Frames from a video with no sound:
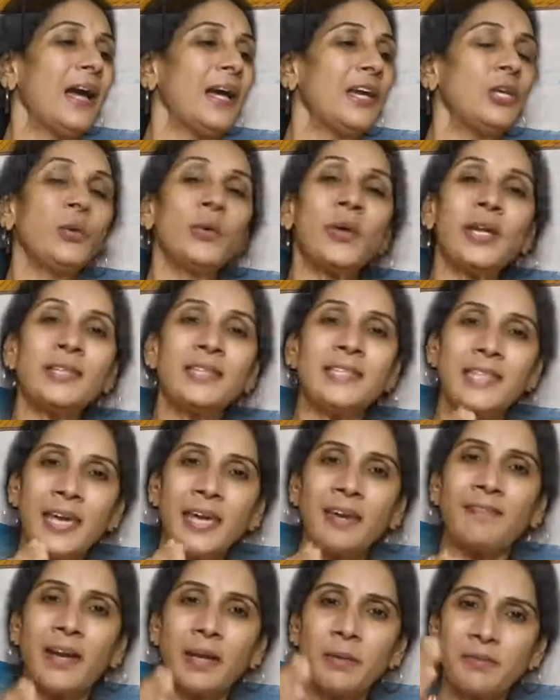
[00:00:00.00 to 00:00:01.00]
You can
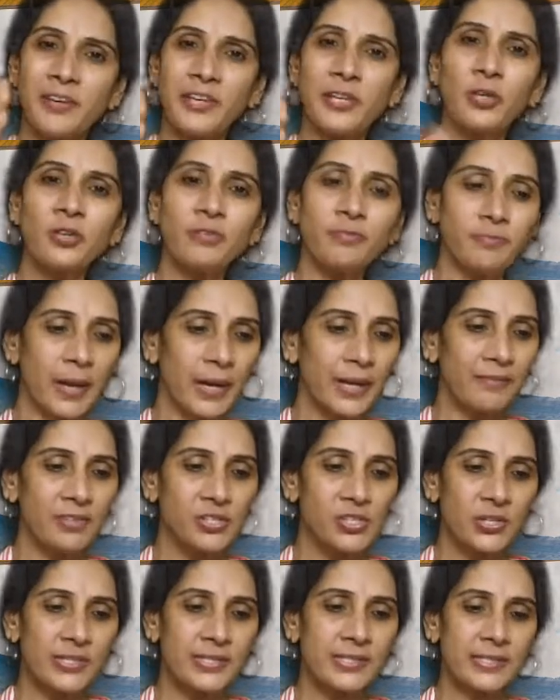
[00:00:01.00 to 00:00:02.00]
see one video of mine,
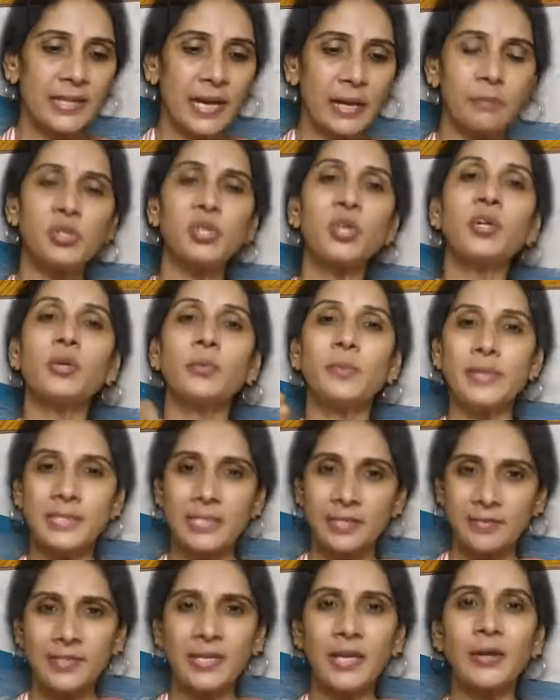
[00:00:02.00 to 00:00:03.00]
which is, I'm sure you must
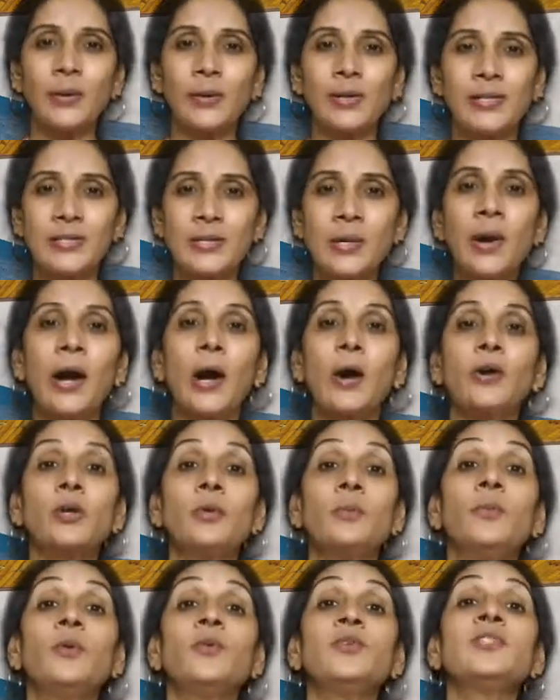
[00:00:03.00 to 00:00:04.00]
have seen also, how to
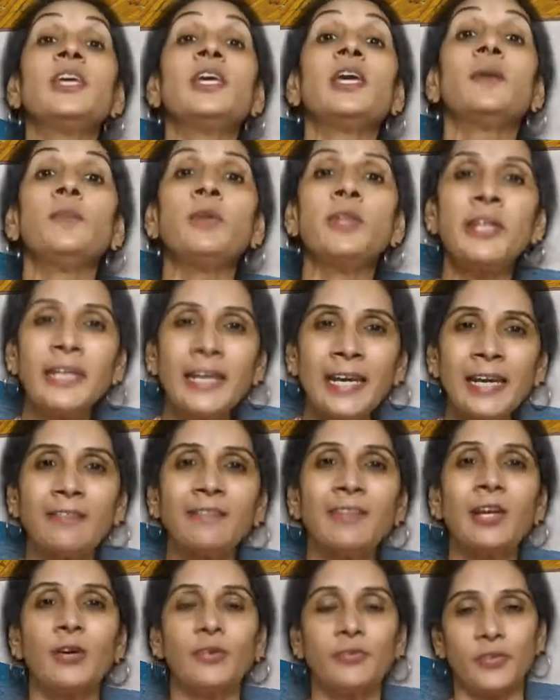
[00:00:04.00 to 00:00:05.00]
boost the immunity
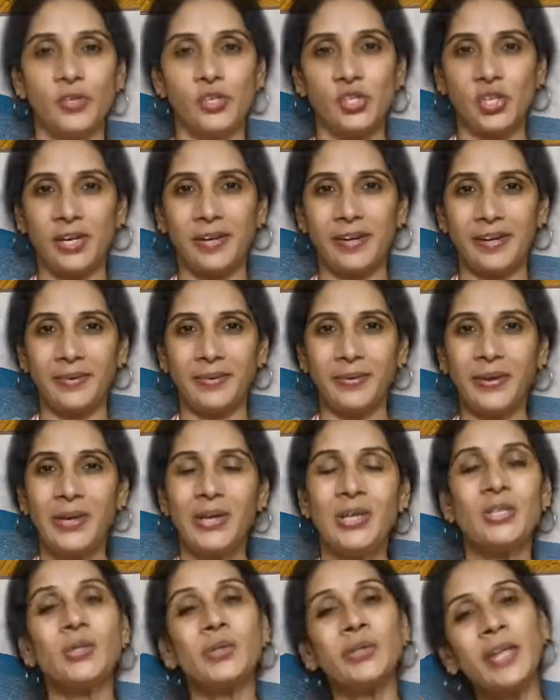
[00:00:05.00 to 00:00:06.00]
level of your children.
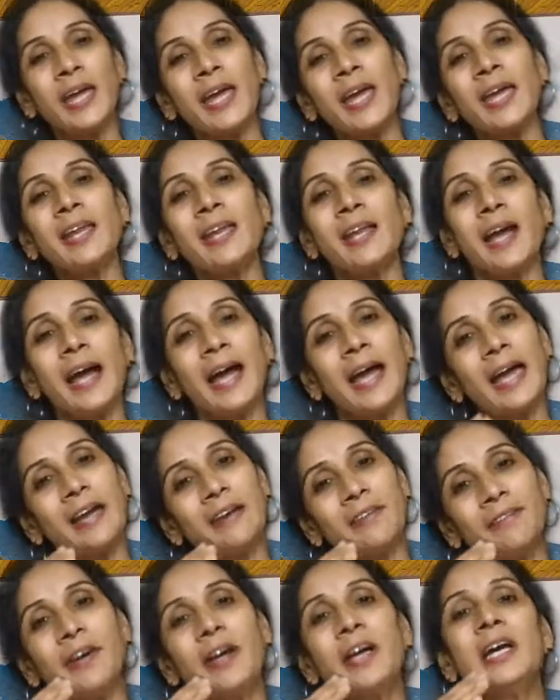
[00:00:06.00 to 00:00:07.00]
So there I
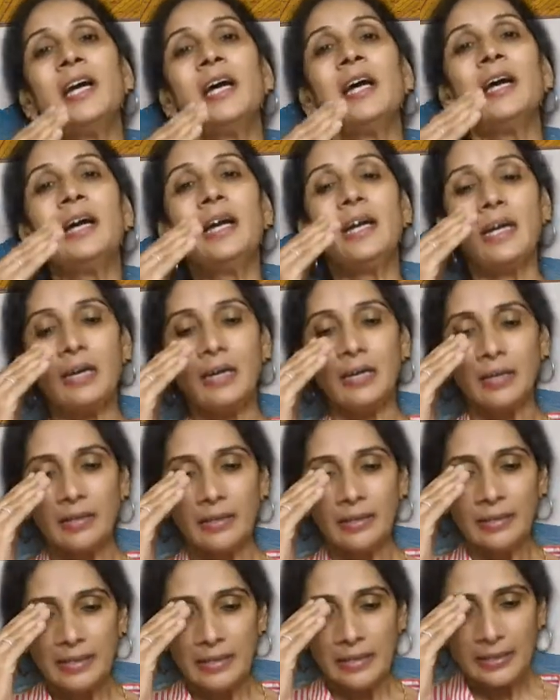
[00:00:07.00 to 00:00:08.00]
have
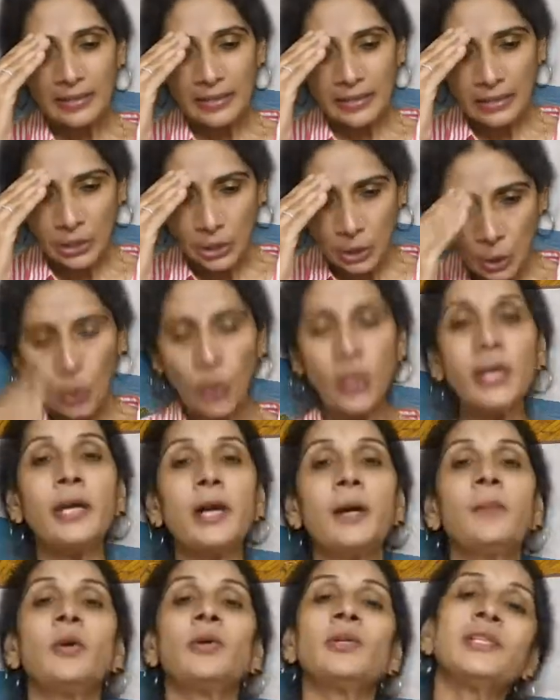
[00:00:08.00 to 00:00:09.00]
told
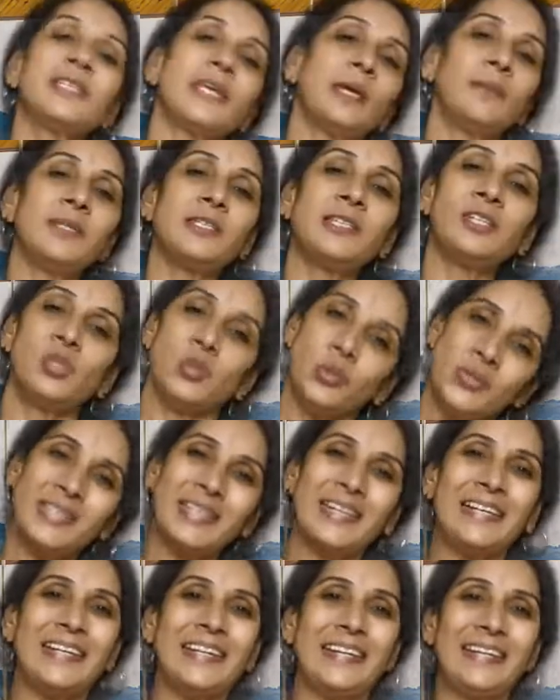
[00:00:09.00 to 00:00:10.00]
about this ABC juice
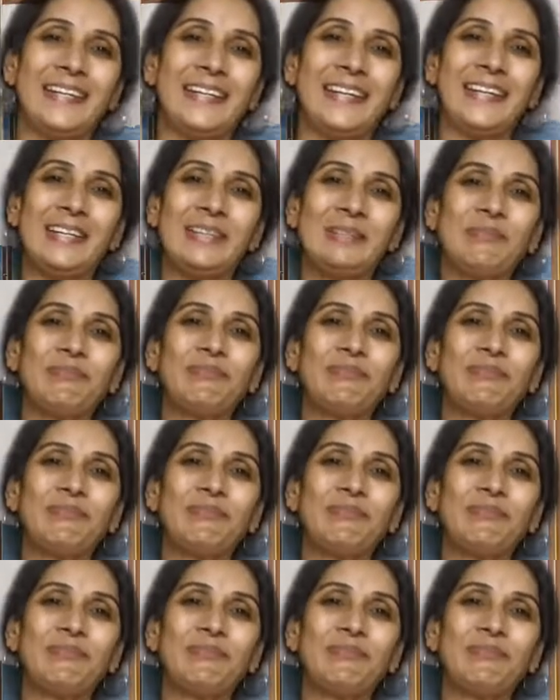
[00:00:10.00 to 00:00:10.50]
in detail.